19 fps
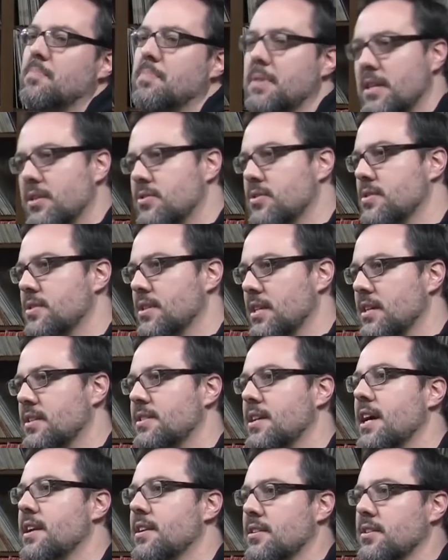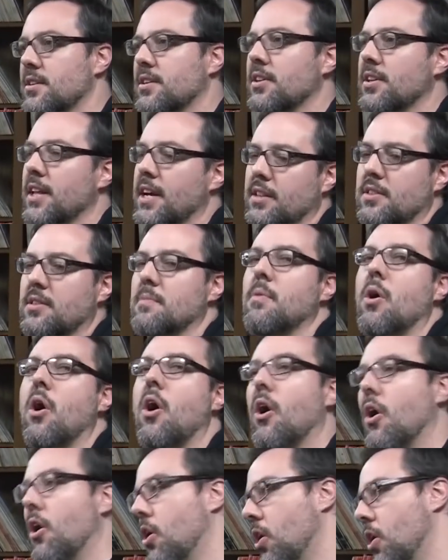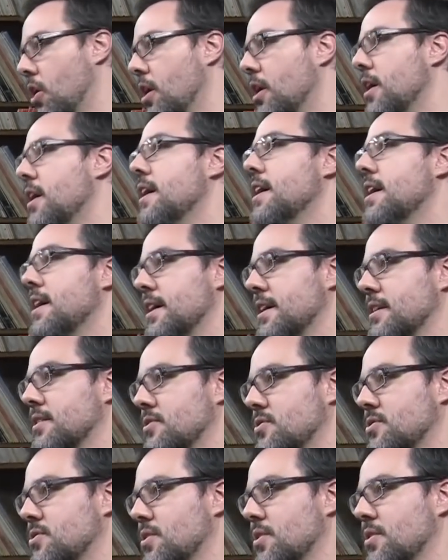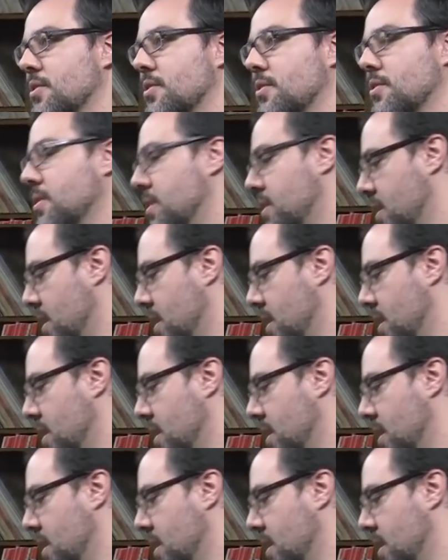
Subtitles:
pieces, and he tended to collect them all. And so